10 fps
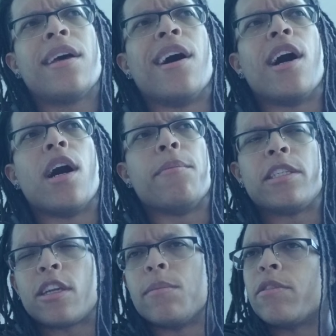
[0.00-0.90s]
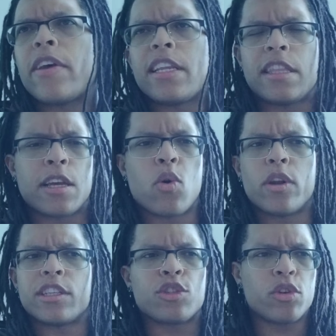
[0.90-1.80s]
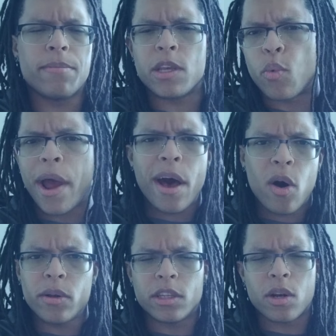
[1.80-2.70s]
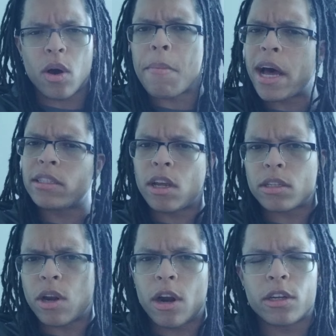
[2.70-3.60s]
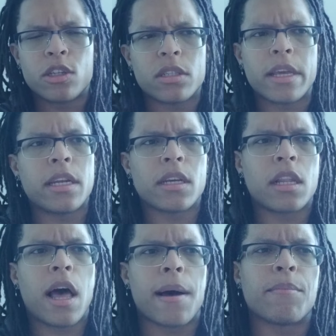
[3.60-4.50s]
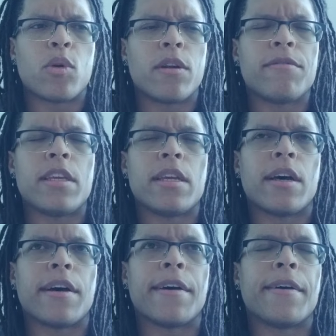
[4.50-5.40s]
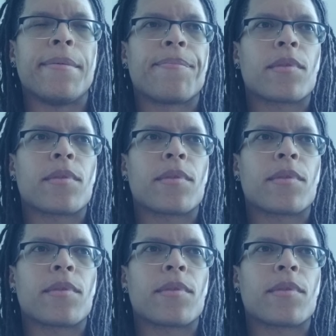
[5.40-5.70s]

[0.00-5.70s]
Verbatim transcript: in terms of anything going extremely well. Ahmad Sauce Gardner is getting a lot more of the